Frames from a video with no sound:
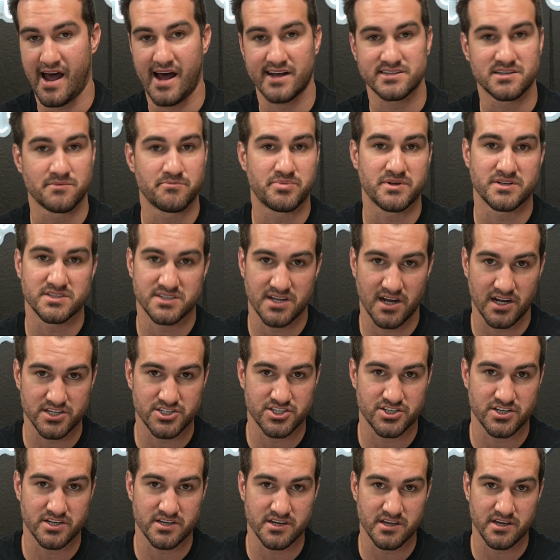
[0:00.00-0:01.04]
hasn't been
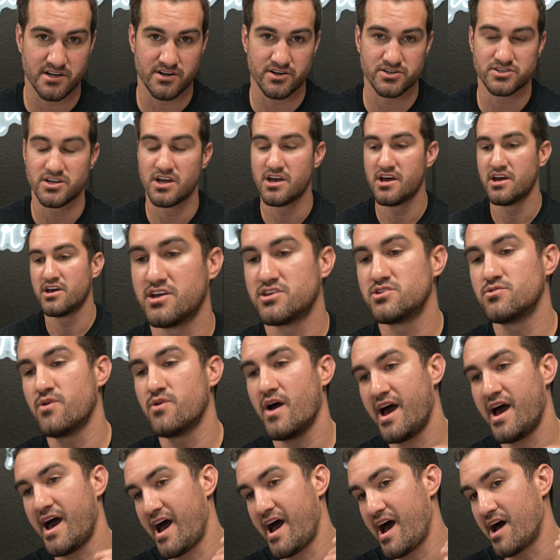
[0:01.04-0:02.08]
touched in years, you
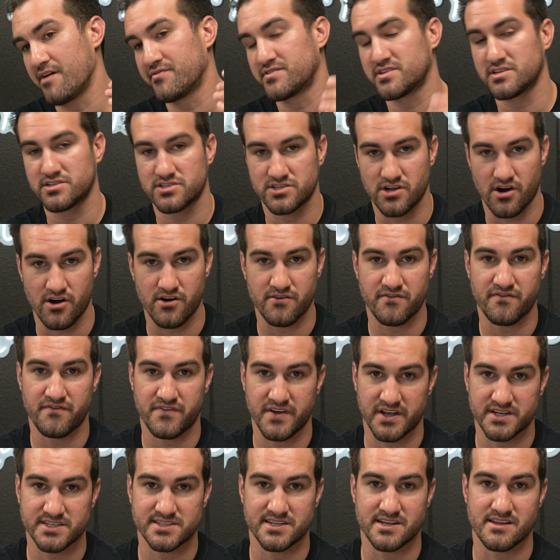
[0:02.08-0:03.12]
have to start
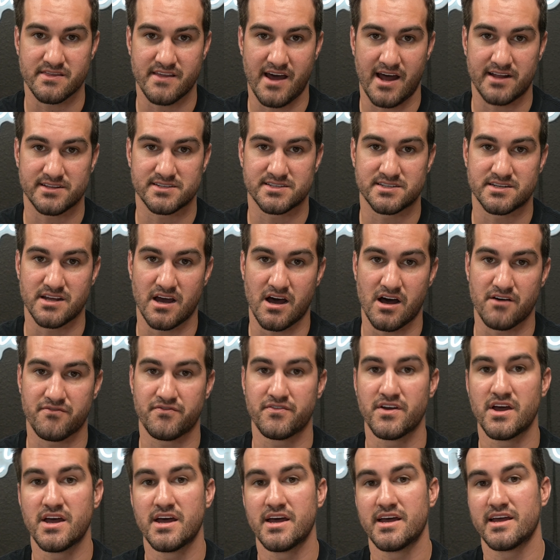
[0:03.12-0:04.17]
fixing that stuff
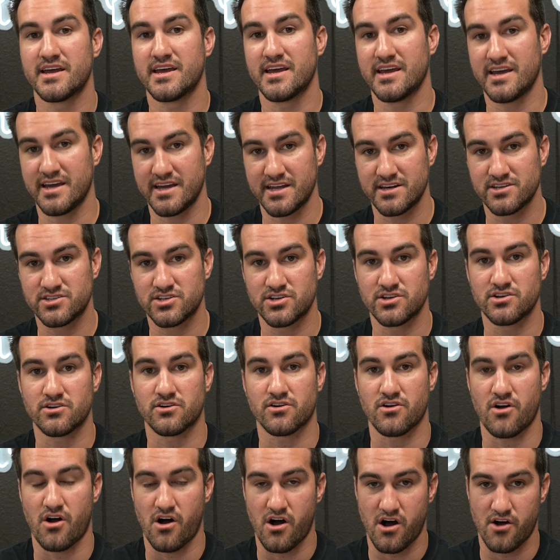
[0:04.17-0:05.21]
into
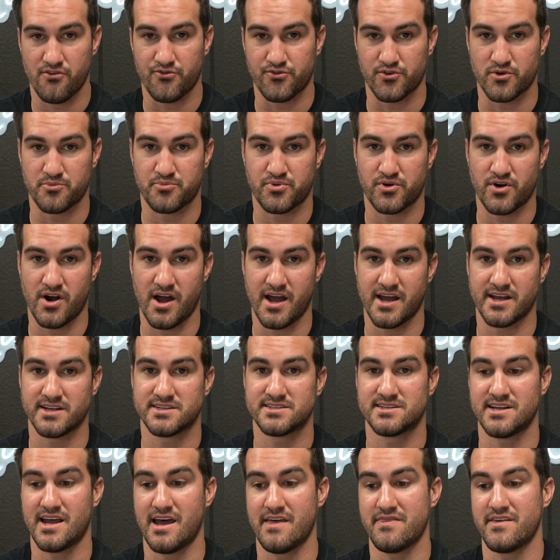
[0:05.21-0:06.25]
your offer
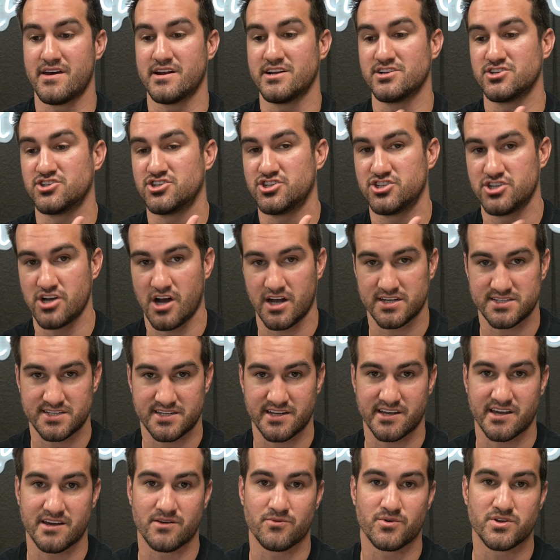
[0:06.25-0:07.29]
price and then
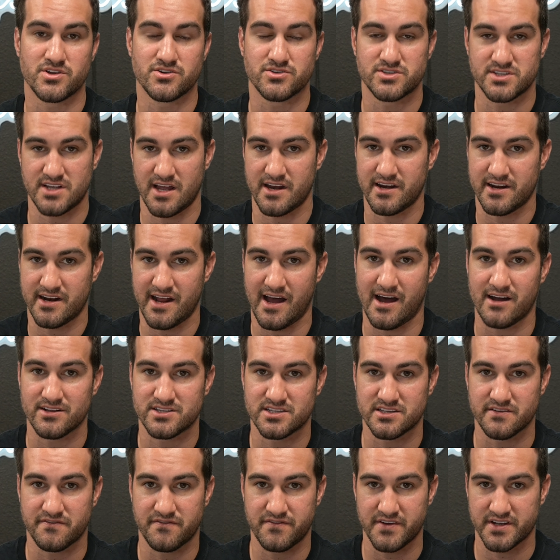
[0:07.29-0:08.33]
adjusting it when you send it out to
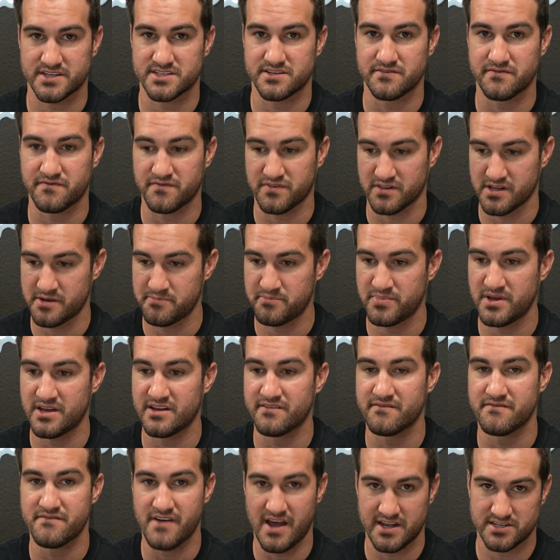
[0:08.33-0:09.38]
the fix and flip
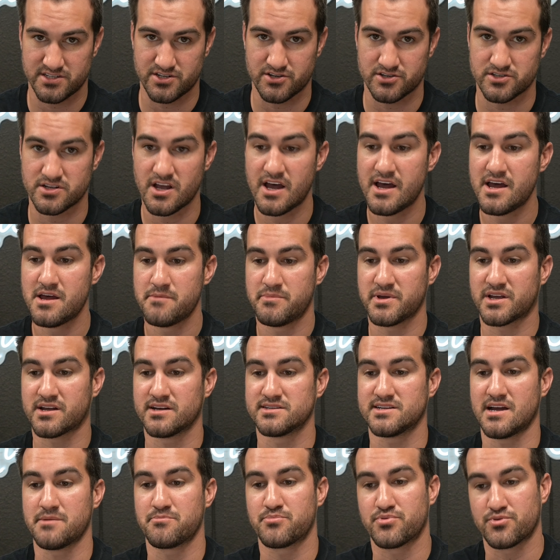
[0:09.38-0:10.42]
investors, because
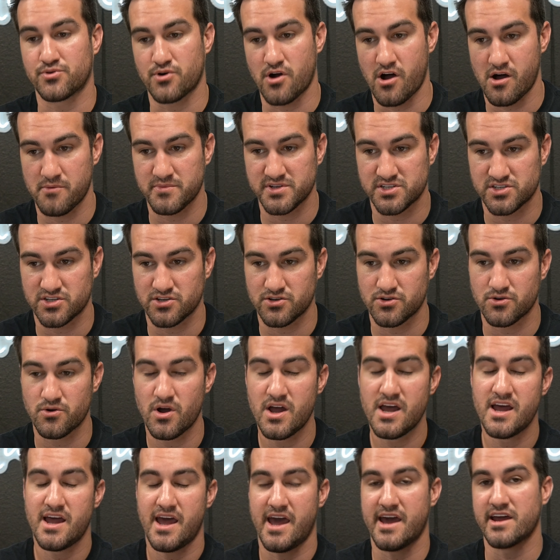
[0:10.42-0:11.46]
I promise you
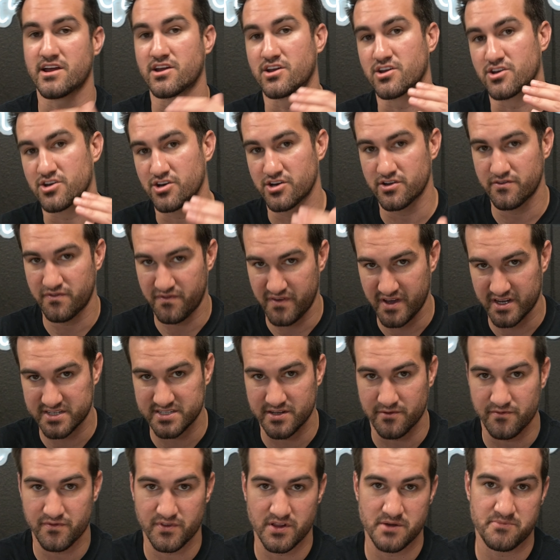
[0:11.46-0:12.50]
a good fix
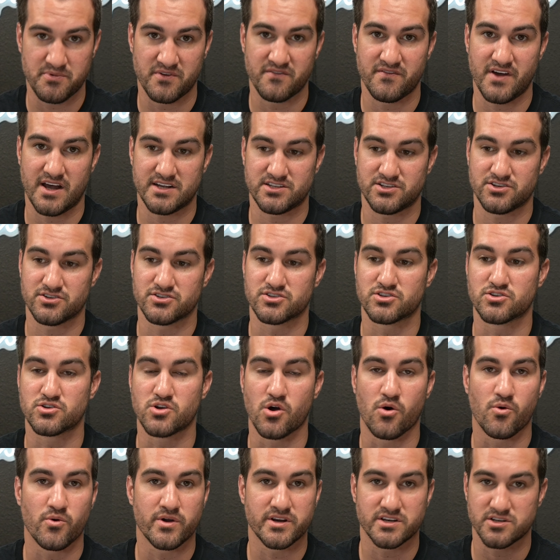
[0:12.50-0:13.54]
and flip investor is
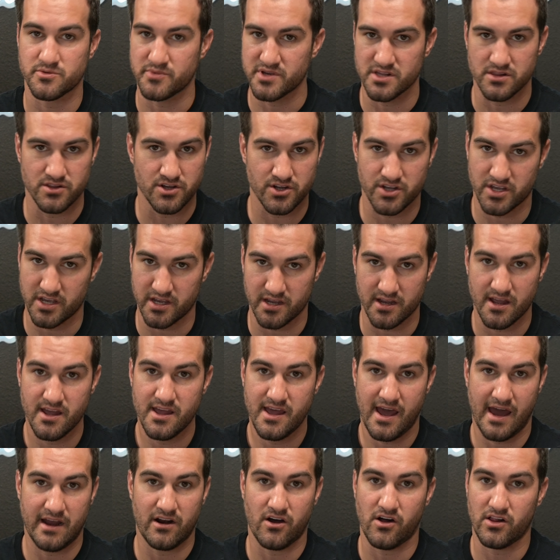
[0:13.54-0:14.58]
going to be looking
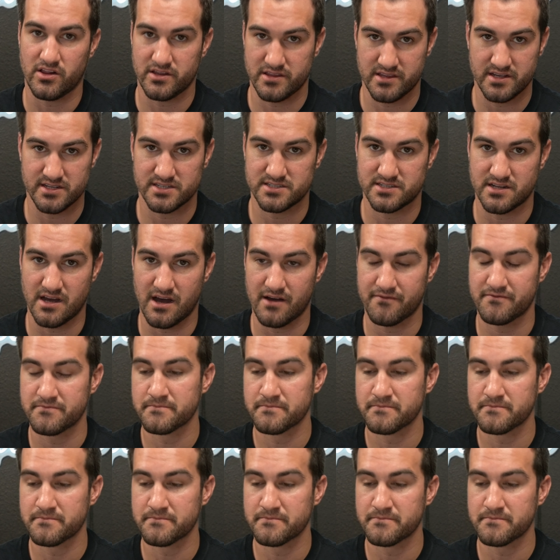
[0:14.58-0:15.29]
at all of this stuff.